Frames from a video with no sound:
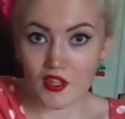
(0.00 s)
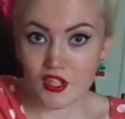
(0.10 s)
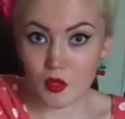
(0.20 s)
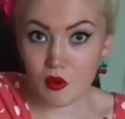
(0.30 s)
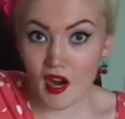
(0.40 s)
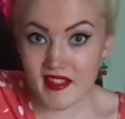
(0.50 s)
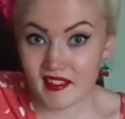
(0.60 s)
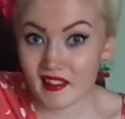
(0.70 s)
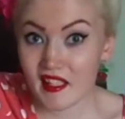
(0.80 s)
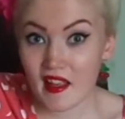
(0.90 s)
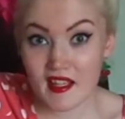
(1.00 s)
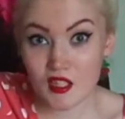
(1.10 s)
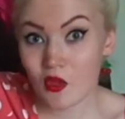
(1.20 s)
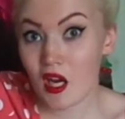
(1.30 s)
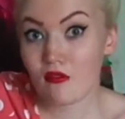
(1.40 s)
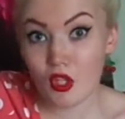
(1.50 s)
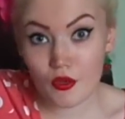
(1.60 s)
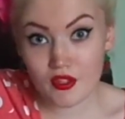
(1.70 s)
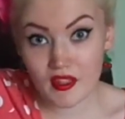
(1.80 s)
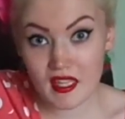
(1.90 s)
Surprisingly, they still have
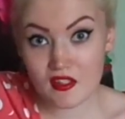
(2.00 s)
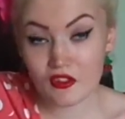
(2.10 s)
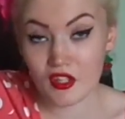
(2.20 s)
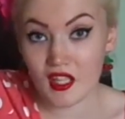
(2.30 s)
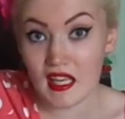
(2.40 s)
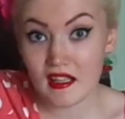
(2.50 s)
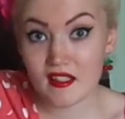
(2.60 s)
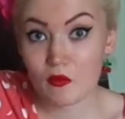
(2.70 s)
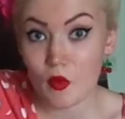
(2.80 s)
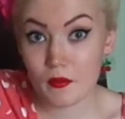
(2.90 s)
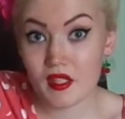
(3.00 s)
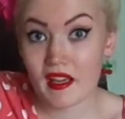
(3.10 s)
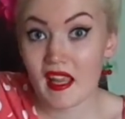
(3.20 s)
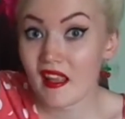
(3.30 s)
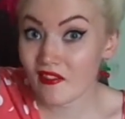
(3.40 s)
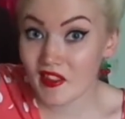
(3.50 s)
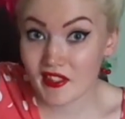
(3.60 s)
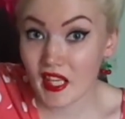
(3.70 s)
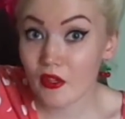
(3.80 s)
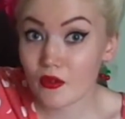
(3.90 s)
loads of these on the Collectif website in the
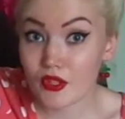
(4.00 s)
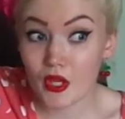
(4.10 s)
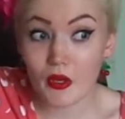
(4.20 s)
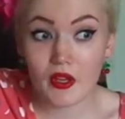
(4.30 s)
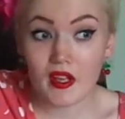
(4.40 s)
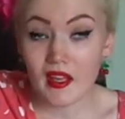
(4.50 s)
sale, so